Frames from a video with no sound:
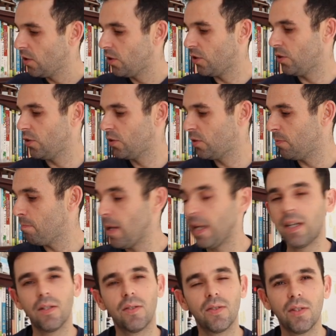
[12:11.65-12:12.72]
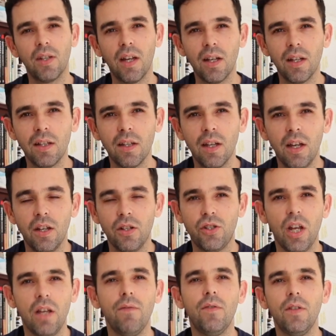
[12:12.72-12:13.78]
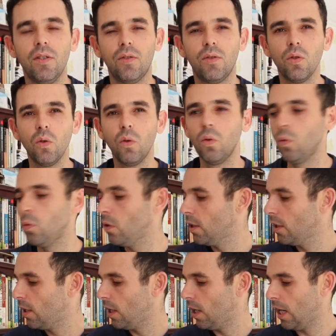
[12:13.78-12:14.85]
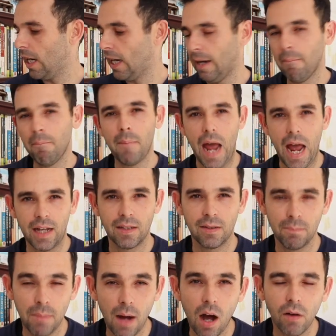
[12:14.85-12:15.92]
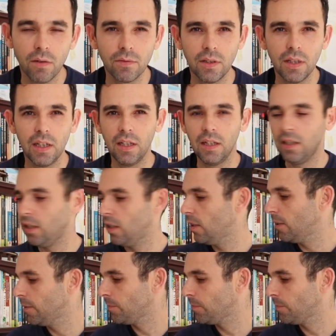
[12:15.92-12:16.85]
there's Make a Sell, JVZoo, Max Bounty,